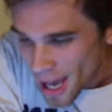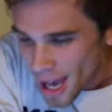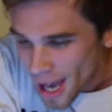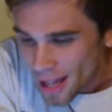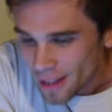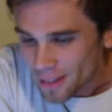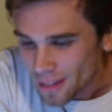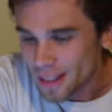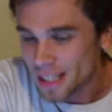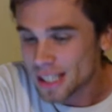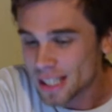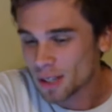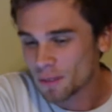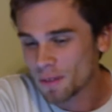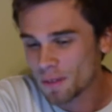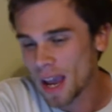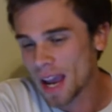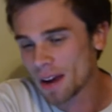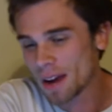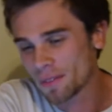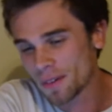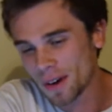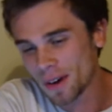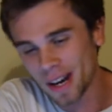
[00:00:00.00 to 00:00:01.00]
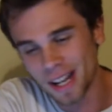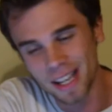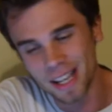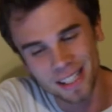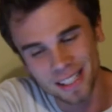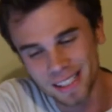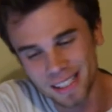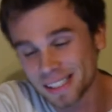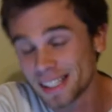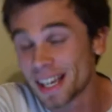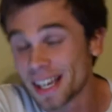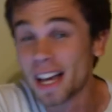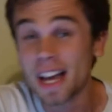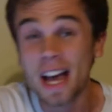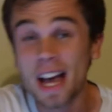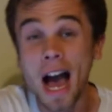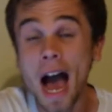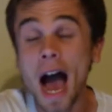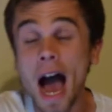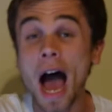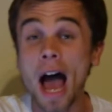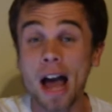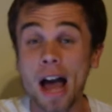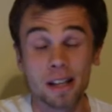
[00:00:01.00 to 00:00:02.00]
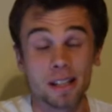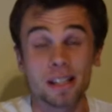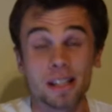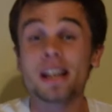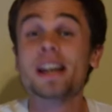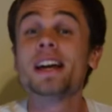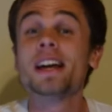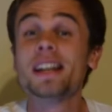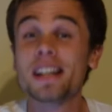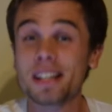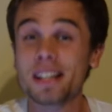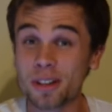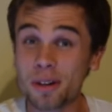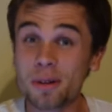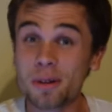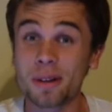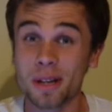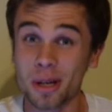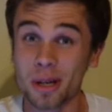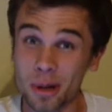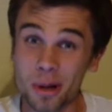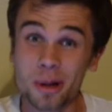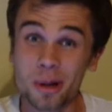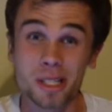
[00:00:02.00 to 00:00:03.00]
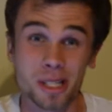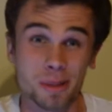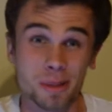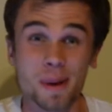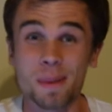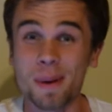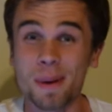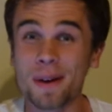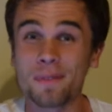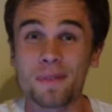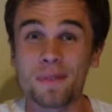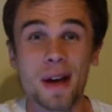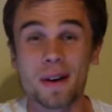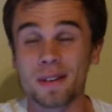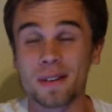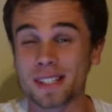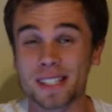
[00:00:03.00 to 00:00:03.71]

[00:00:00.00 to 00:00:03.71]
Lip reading: Least favorite, it used to be my favorite,